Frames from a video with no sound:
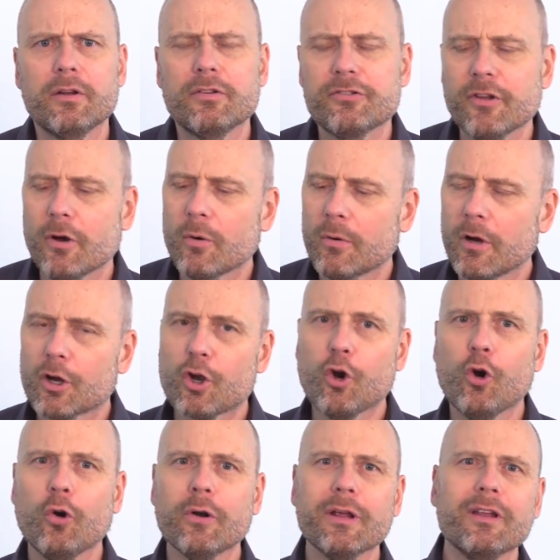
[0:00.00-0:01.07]
So,
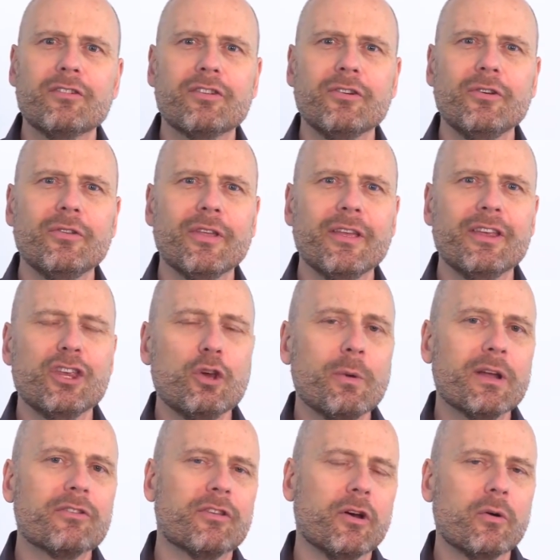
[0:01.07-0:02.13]
according to the
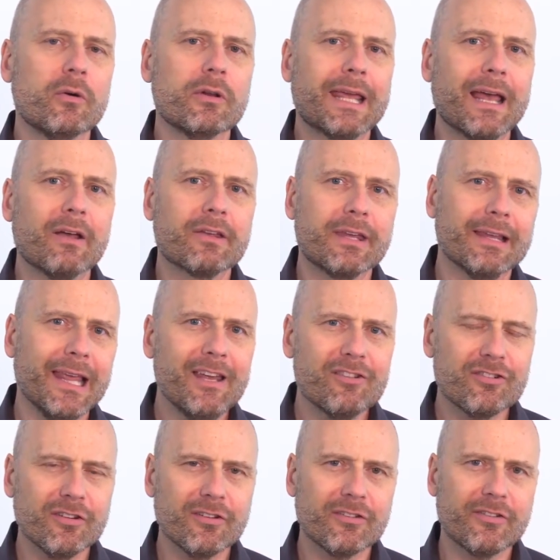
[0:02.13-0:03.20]
UN's own
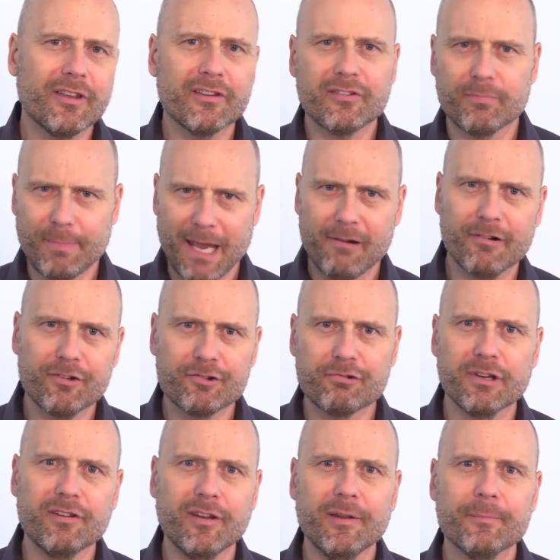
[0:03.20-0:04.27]
calculations, this Paris
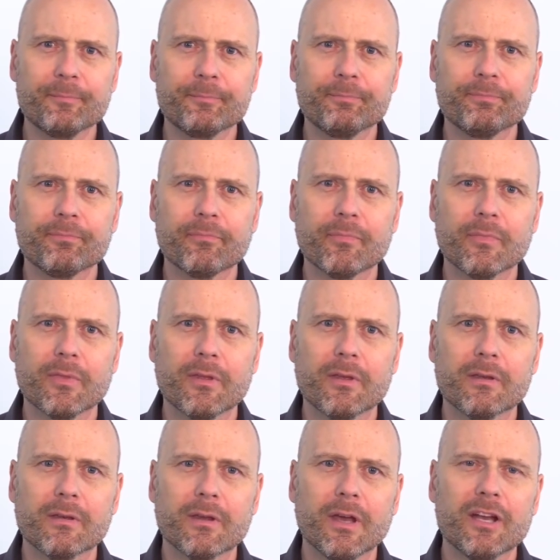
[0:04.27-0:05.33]
Treaty
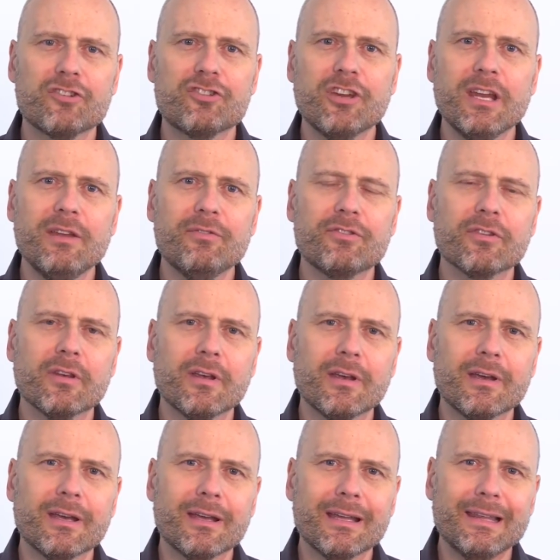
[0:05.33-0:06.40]
achieves
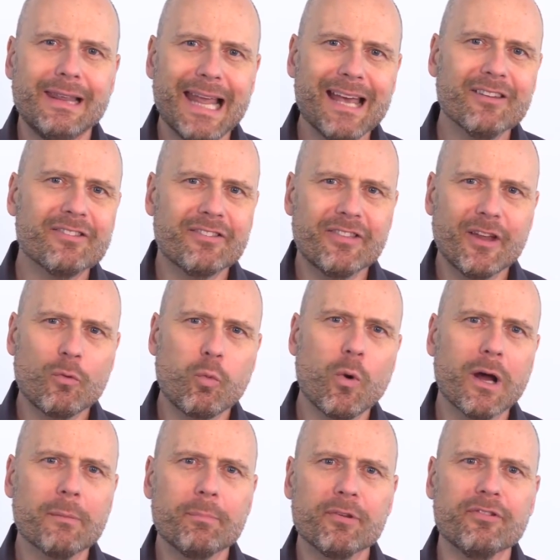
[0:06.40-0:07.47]
less than
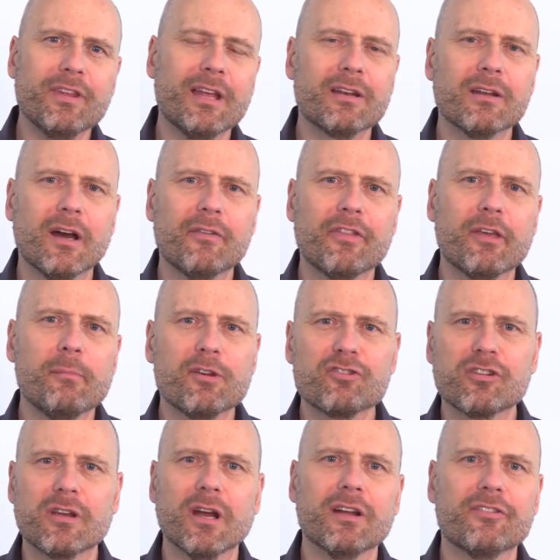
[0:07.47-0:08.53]
1% of the
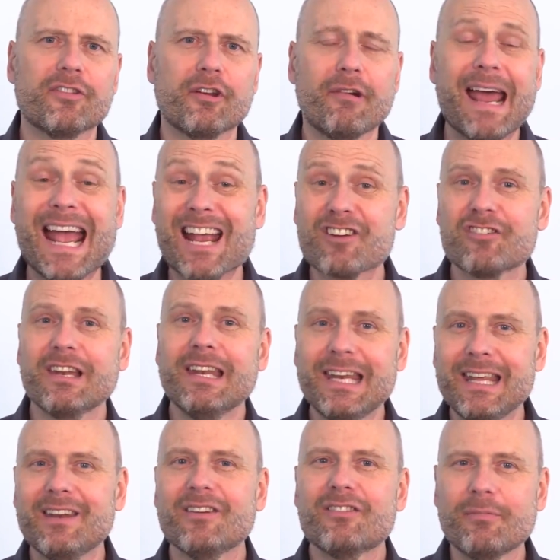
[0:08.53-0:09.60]
emission cuts that are actually
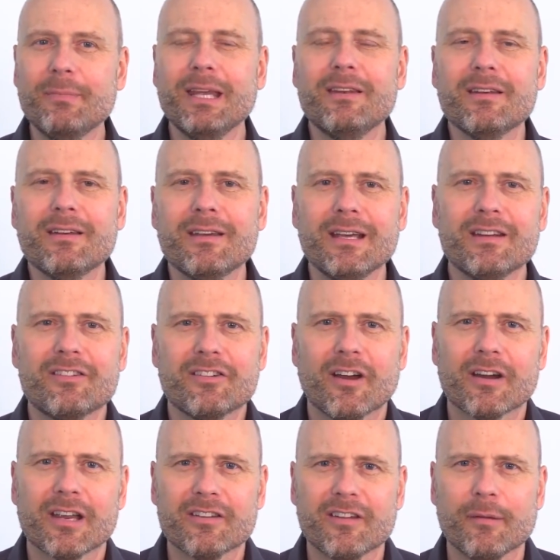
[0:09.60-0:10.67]
needed to meet its
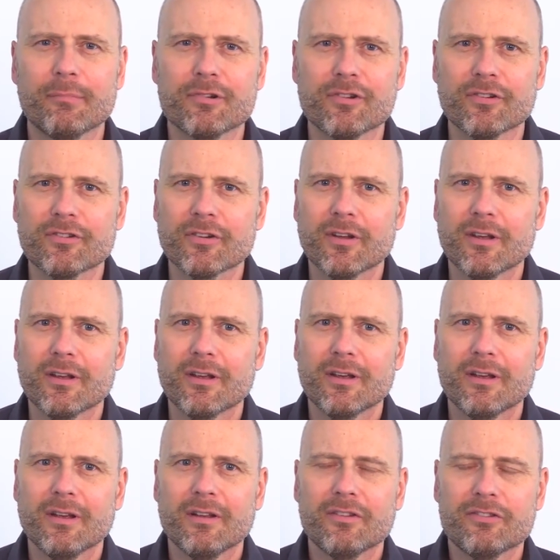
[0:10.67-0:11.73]
target temperatures.
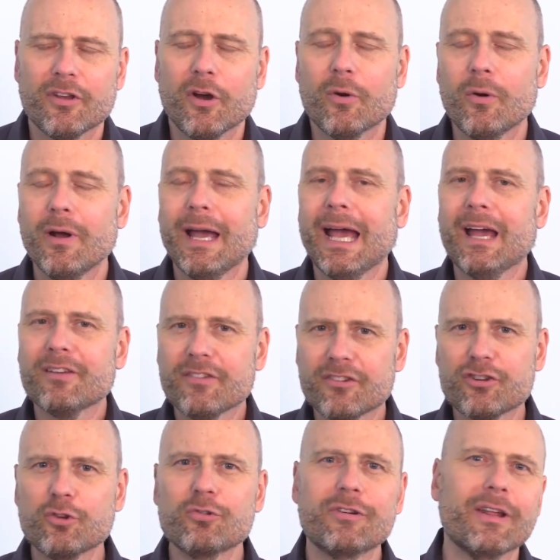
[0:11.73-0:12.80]
So, as
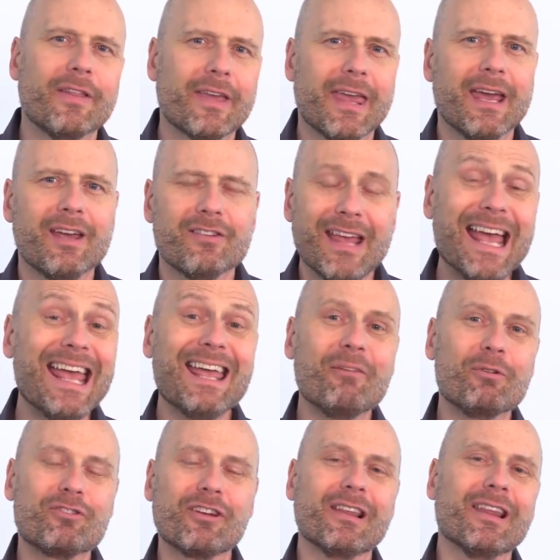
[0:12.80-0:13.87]
is usually the case, hey,
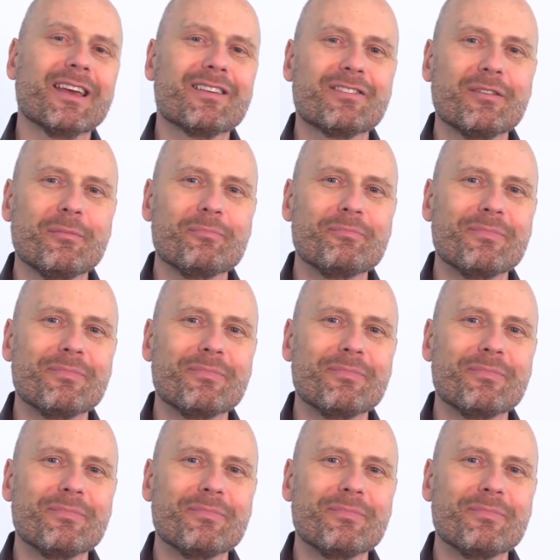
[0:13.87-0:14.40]
would you like some